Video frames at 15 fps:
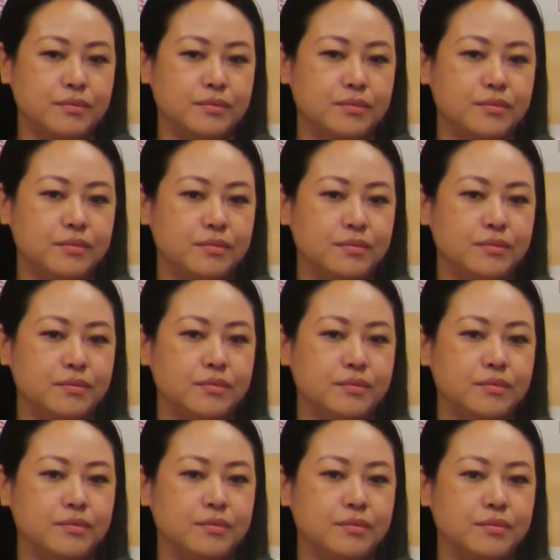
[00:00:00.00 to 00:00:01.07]

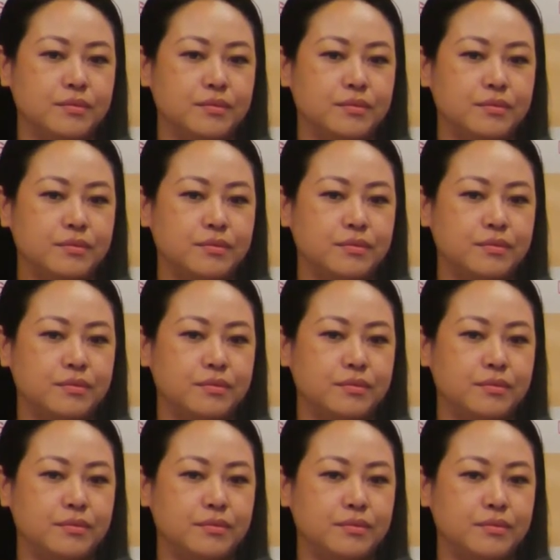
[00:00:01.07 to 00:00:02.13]

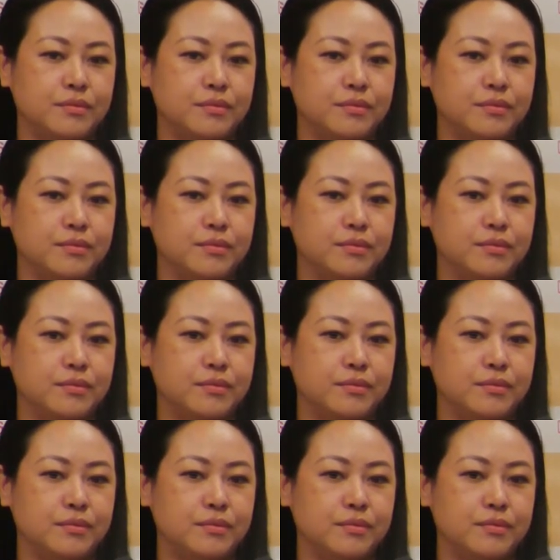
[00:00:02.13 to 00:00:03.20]

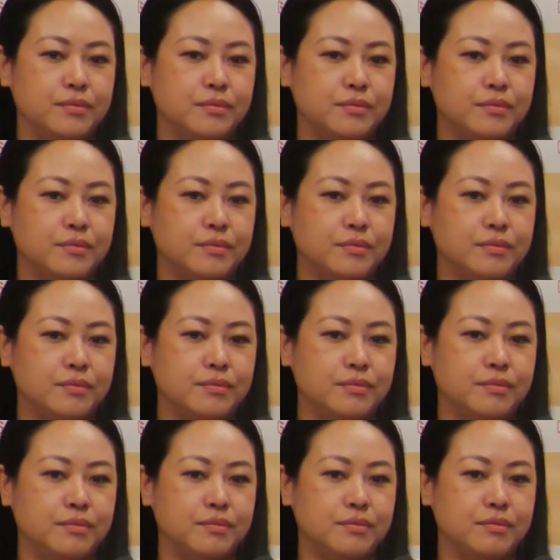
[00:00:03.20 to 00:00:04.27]

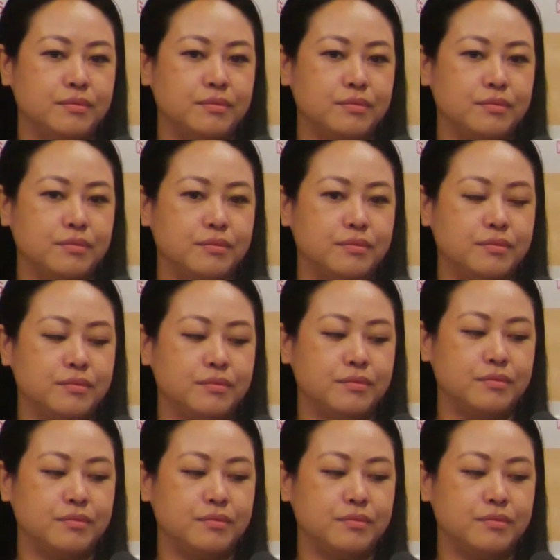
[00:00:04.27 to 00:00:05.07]
This person isn't speaking.